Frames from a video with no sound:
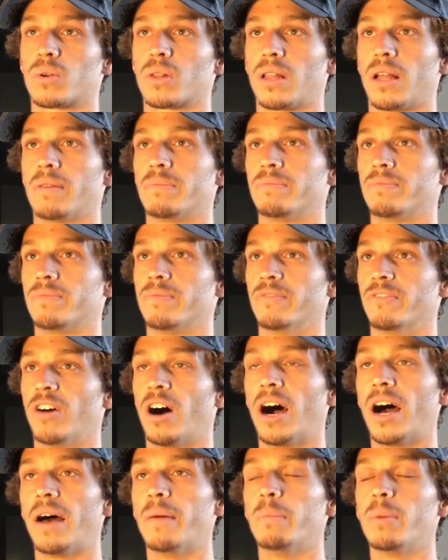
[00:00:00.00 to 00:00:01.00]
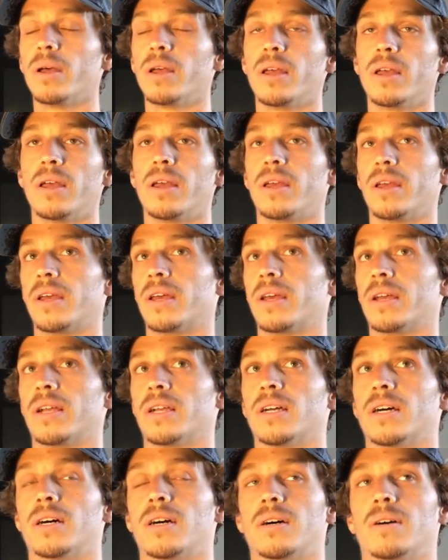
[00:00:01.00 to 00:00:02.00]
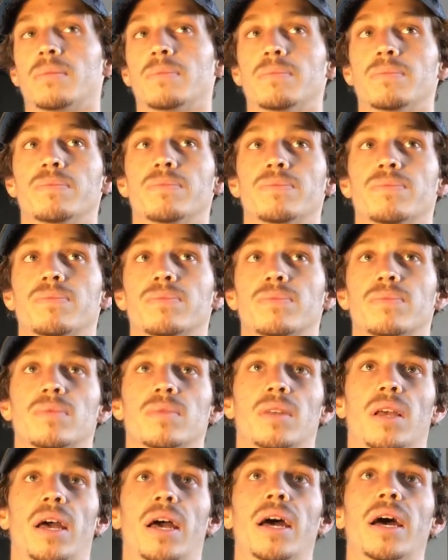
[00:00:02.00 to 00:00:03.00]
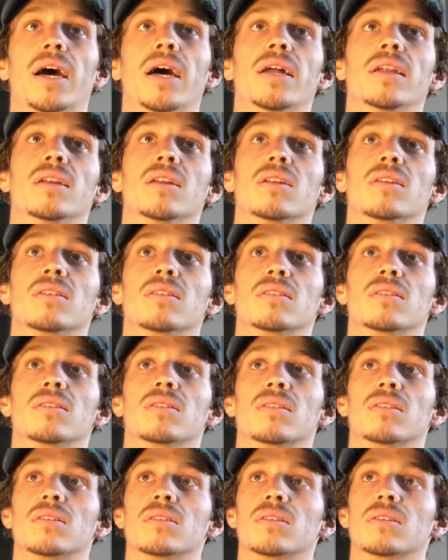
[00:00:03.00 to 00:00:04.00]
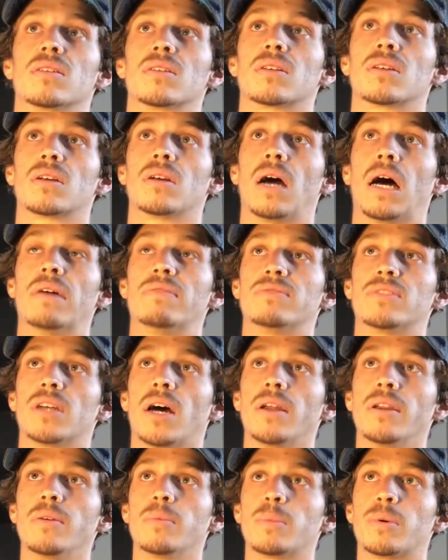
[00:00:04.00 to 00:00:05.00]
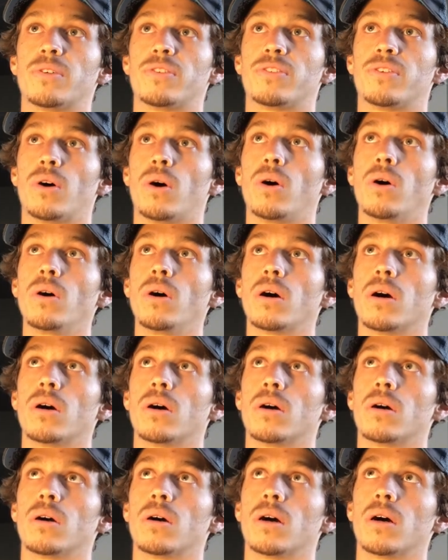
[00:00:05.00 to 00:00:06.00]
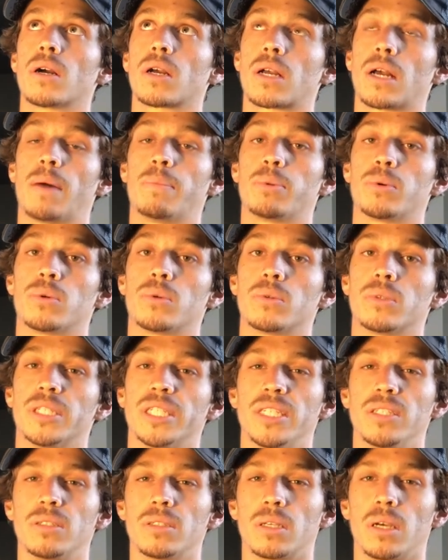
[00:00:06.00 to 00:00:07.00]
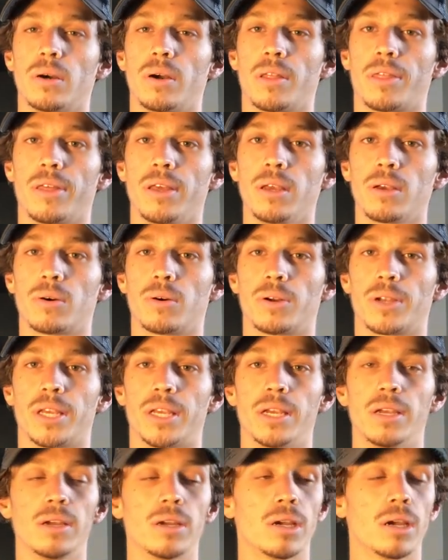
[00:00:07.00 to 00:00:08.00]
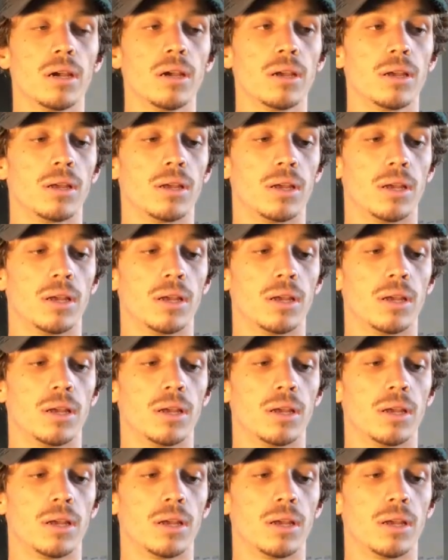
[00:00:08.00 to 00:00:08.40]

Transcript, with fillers: club vibe. Um, and I've done it before a couple years ago, I think, or a year ago.